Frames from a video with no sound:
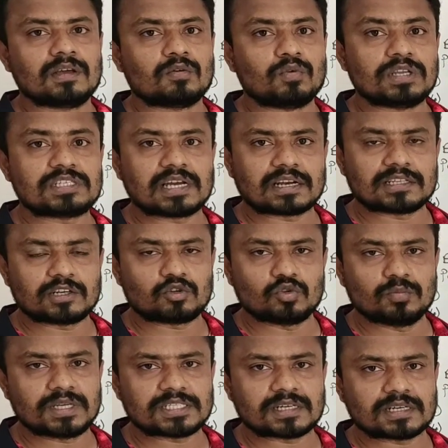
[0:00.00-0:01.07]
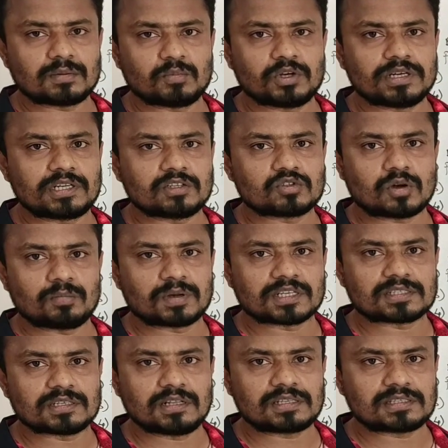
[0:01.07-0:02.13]
Which are the 2 major communities of
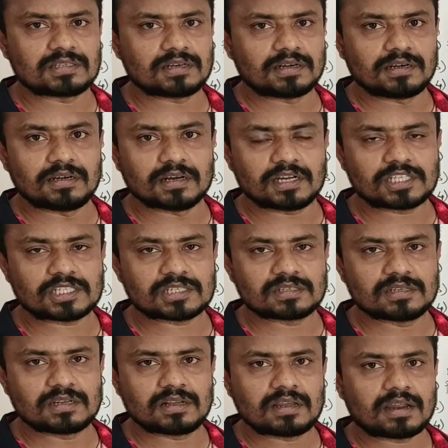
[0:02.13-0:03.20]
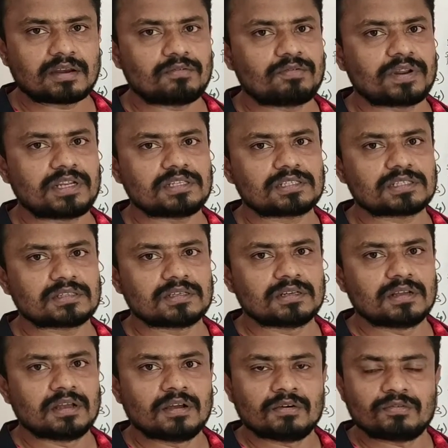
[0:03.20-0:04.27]
Brussels? Dutch and French.
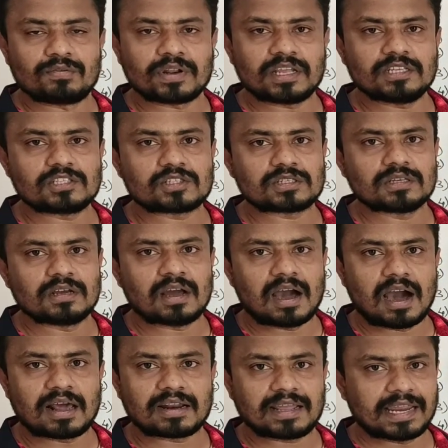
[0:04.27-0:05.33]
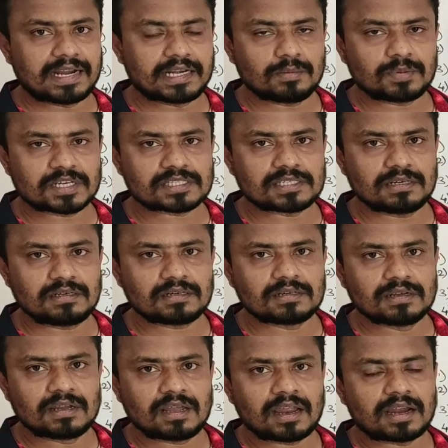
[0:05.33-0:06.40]
French are
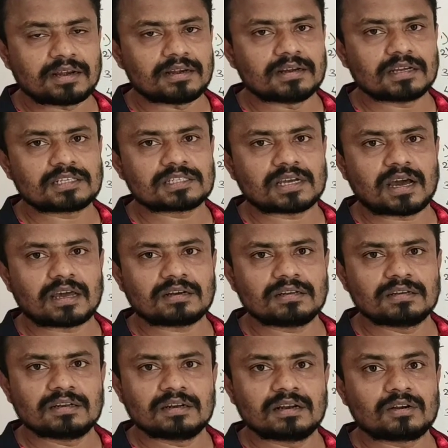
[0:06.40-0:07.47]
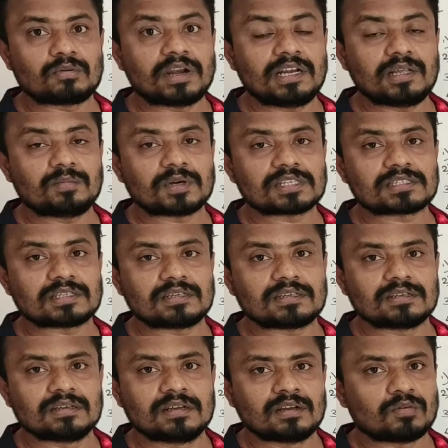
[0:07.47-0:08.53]
80% and Dutch are
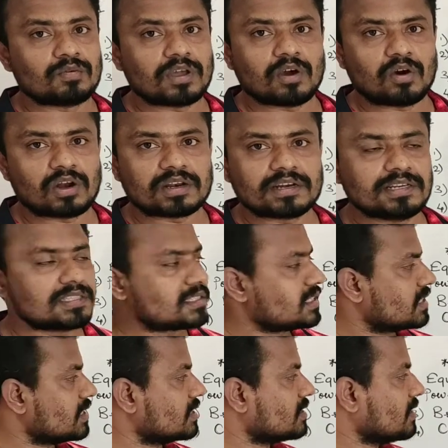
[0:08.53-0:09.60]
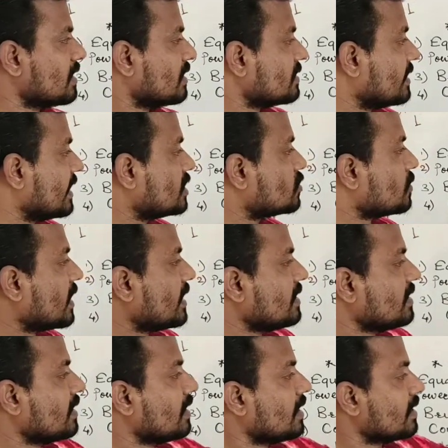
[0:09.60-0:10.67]
20%. We have already studied. That's
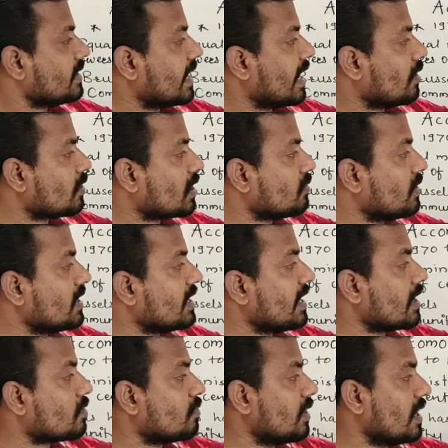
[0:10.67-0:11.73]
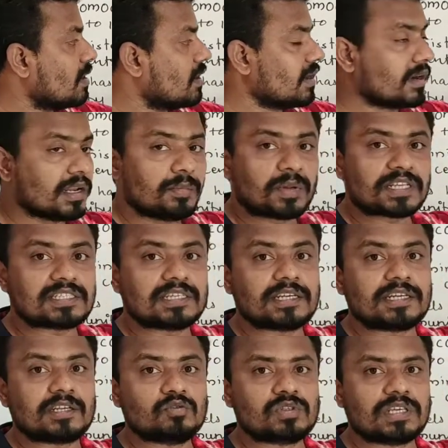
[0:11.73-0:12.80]
why they have given equal
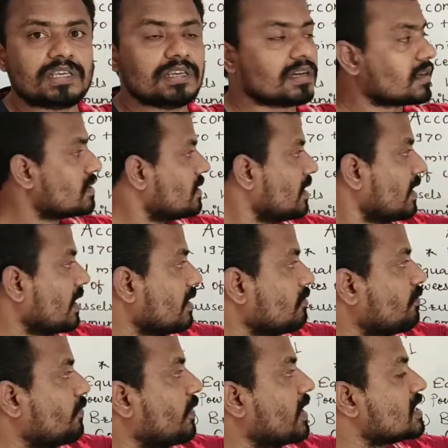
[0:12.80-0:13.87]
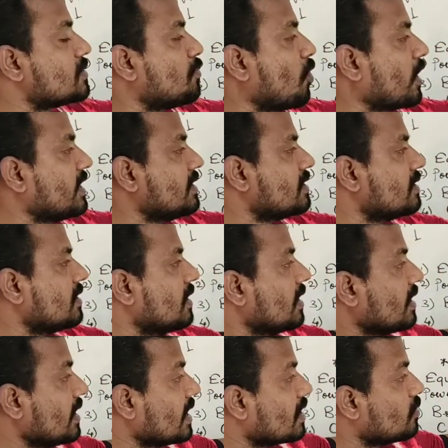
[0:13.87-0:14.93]
representatives here. In first point,
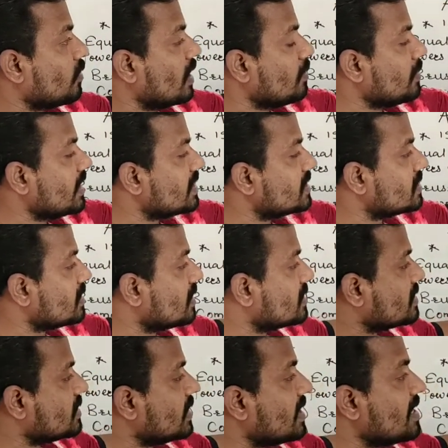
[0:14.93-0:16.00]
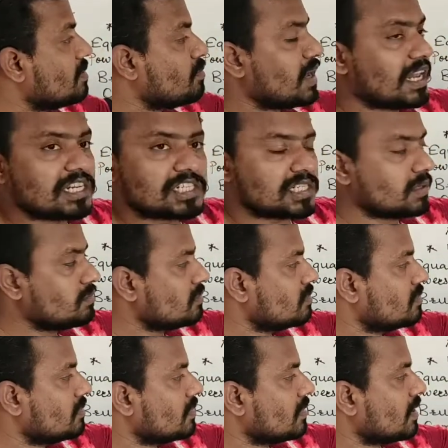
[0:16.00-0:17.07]
equal ministers in
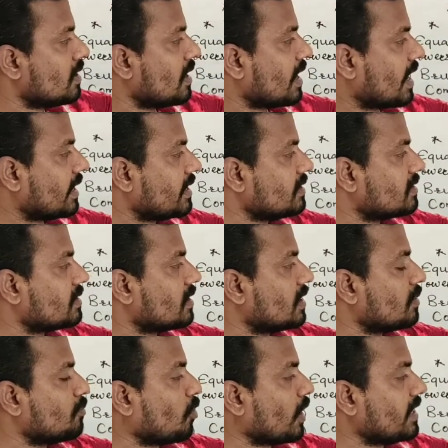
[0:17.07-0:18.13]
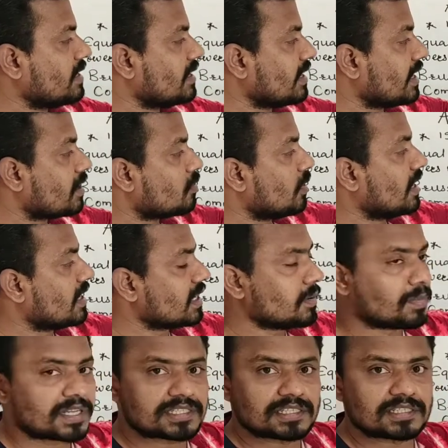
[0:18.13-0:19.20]
Belgium, and in third point, equal
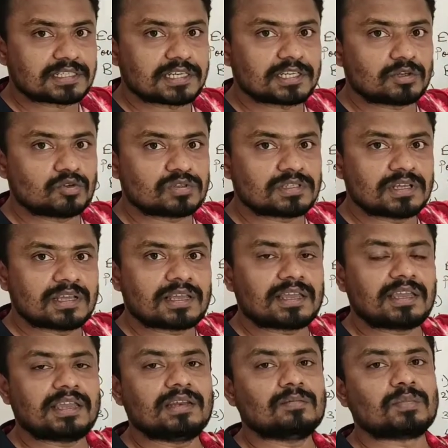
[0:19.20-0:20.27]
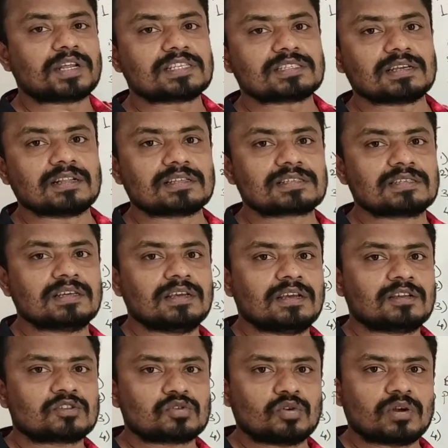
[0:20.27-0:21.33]
representatives in Brussels.
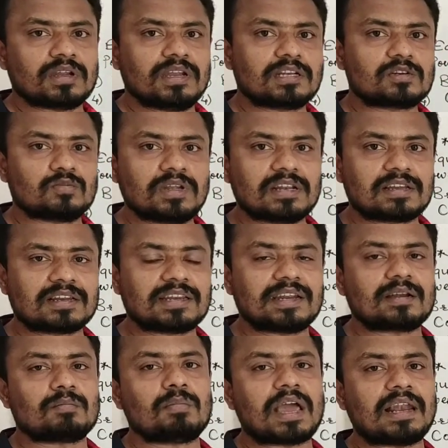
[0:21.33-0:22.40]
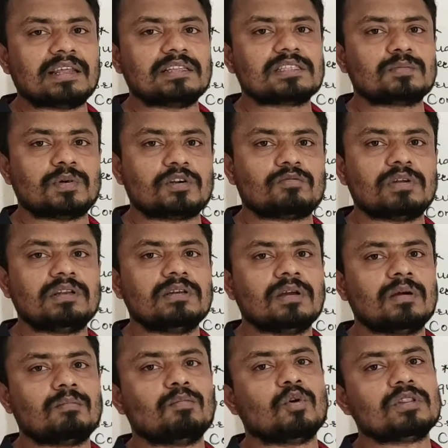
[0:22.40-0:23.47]
So it will create balance
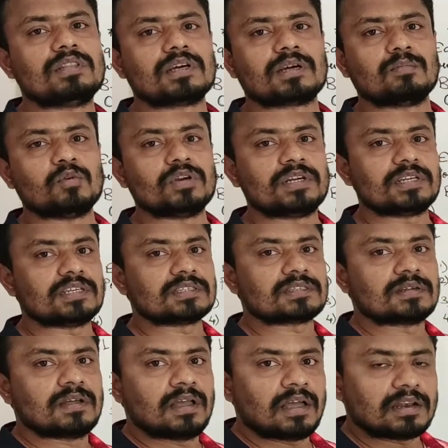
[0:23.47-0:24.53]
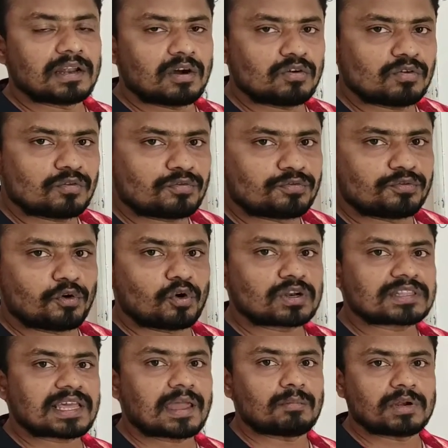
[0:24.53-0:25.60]
between both the communities. Now
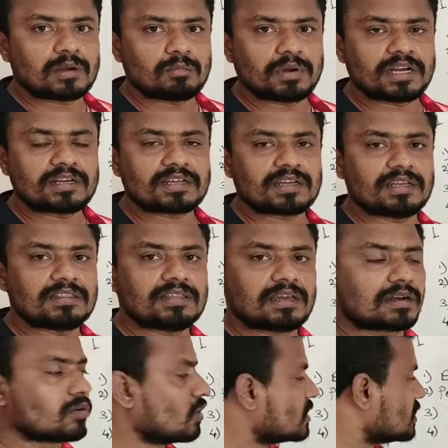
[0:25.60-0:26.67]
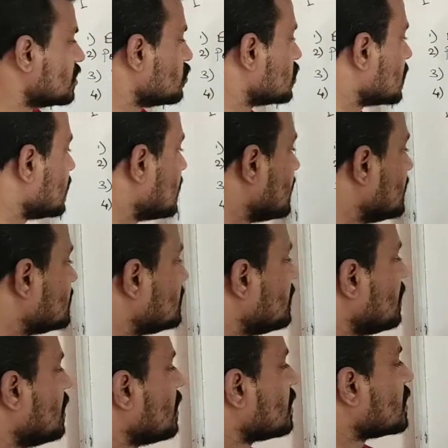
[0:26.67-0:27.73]
fourth amendment in their constitution
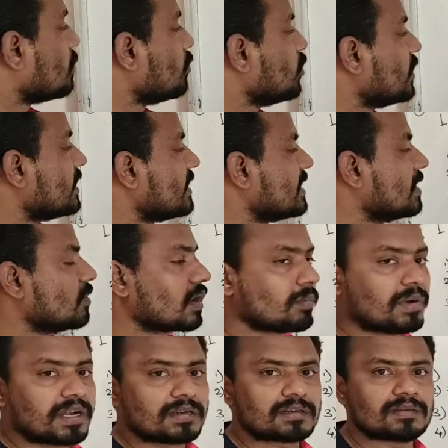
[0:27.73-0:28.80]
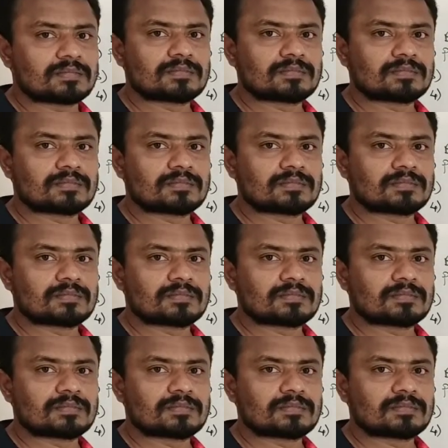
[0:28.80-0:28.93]
is community government.